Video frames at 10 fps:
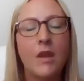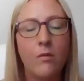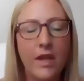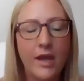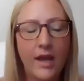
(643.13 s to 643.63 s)

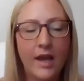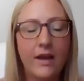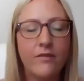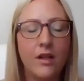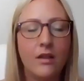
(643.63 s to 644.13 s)
we
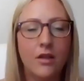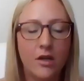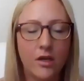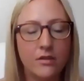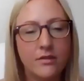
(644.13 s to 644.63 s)
have a
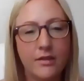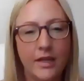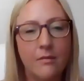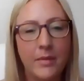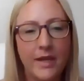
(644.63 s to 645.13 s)
large
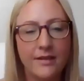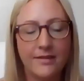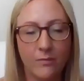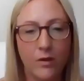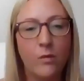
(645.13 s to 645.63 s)
client base
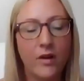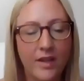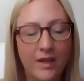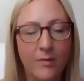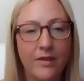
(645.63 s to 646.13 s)
that we're
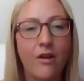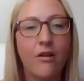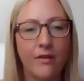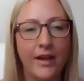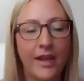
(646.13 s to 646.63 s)
working with
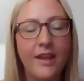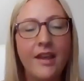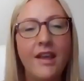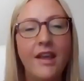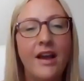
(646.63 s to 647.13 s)
already.
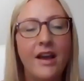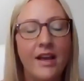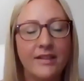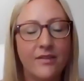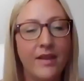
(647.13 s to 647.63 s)

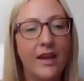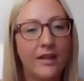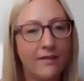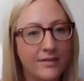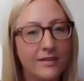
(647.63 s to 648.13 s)
And so
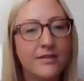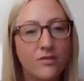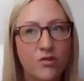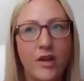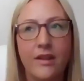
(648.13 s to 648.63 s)
that gives us
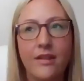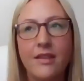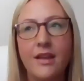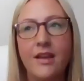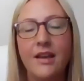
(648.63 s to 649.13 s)
strength.
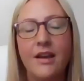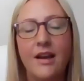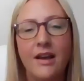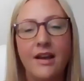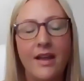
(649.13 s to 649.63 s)

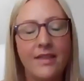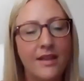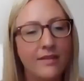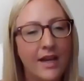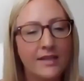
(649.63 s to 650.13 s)
And
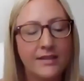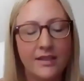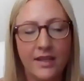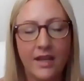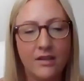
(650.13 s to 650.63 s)
then lastly,
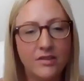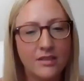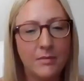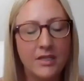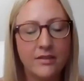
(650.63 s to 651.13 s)
again, I'll
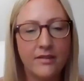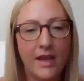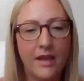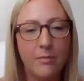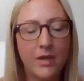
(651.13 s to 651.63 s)
just mention
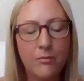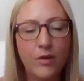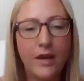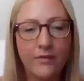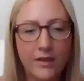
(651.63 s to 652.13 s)
that being
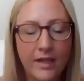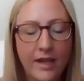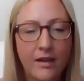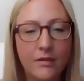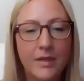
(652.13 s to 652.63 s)
privately
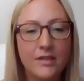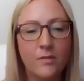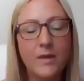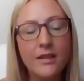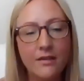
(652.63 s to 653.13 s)
held means
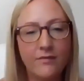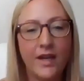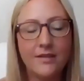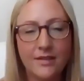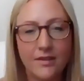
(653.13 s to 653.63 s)
we can
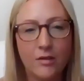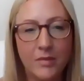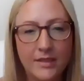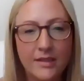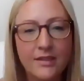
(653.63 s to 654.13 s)
invest in our
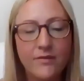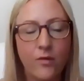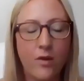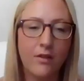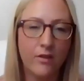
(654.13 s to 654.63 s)
business
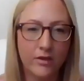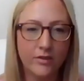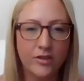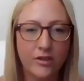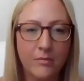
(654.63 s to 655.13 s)
for the long
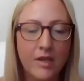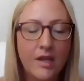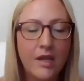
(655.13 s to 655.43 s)
term.